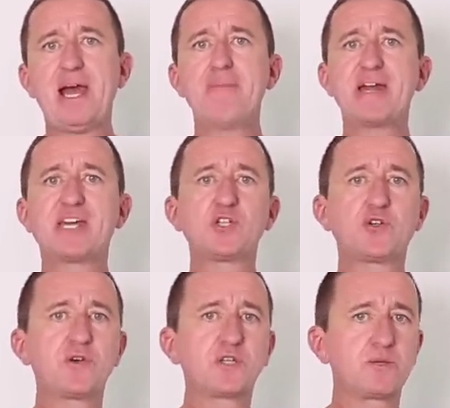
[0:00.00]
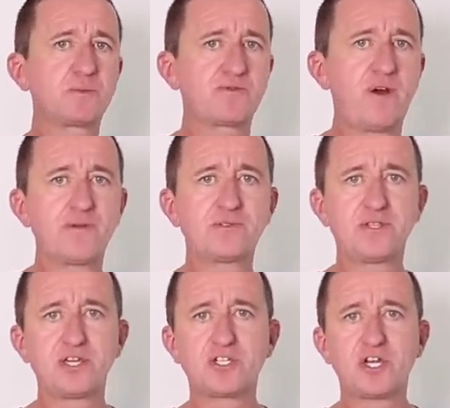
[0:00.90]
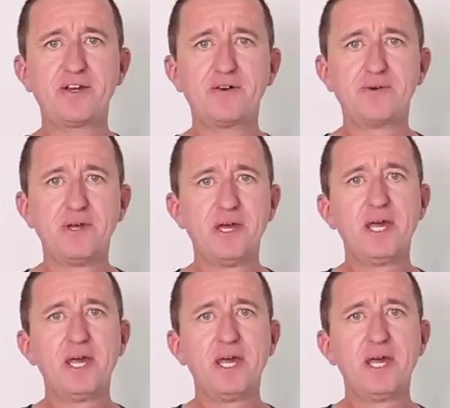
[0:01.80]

and making sure you subscribe to this channel.